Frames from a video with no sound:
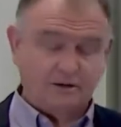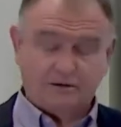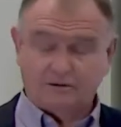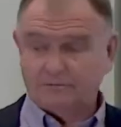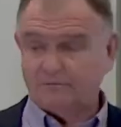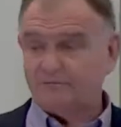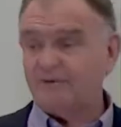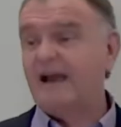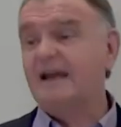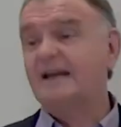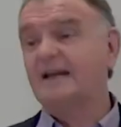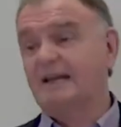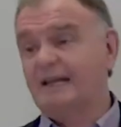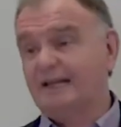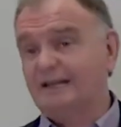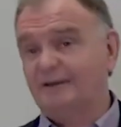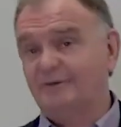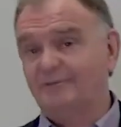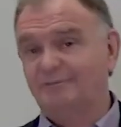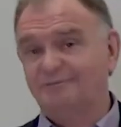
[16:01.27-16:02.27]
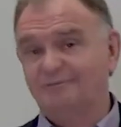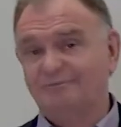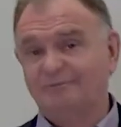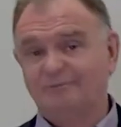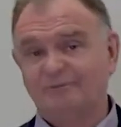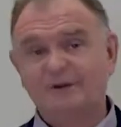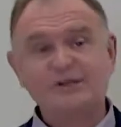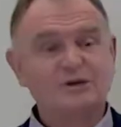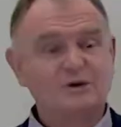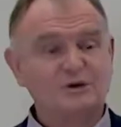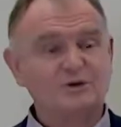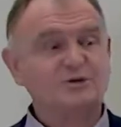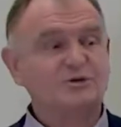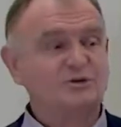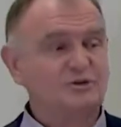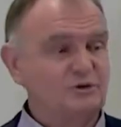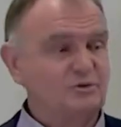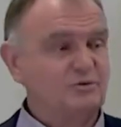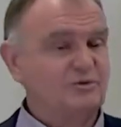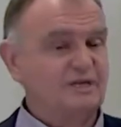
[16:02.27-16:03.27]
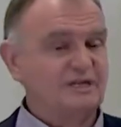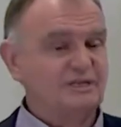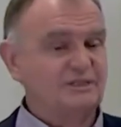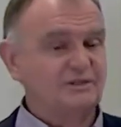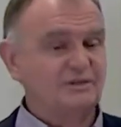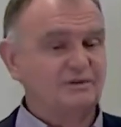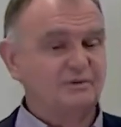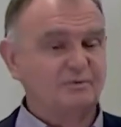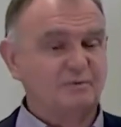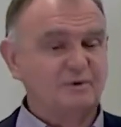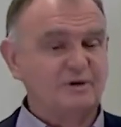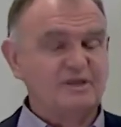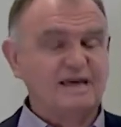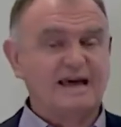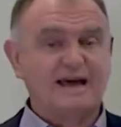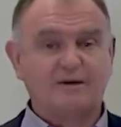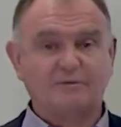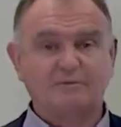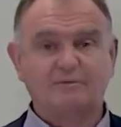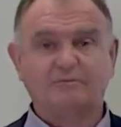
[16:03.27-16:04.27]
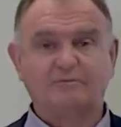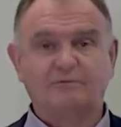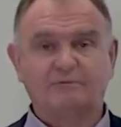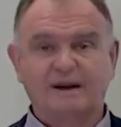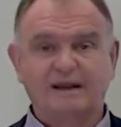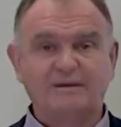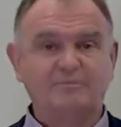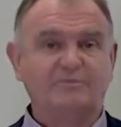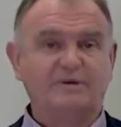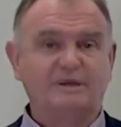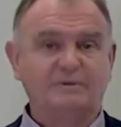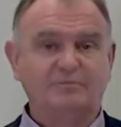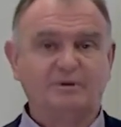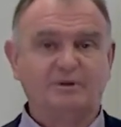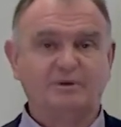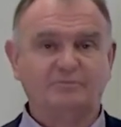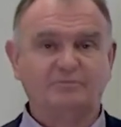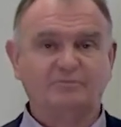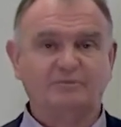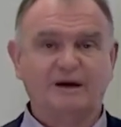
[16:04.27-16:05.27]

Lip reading: Finally, we couldn't do this without great people.